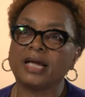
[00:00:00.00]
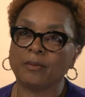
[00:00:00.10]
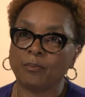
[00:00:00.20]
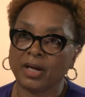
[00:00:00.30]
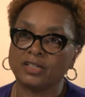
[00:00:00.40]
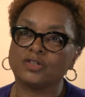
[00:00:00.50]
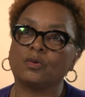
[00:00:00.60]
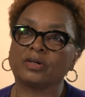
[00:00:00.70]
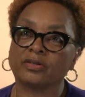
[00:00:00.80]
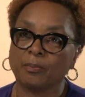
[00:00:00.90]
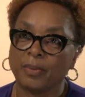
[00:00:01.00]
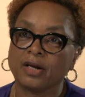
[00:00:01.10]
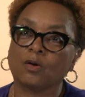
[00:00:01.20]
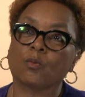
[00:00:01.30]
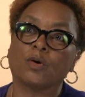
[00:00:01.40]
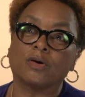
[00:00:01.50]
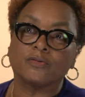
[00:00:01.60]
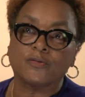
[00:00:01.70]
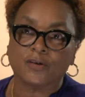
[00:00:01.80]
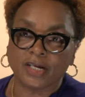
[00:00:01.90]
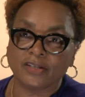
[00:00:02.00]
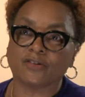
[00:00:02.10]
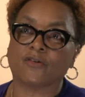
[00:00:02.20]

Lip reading: can make sure it's a better world for his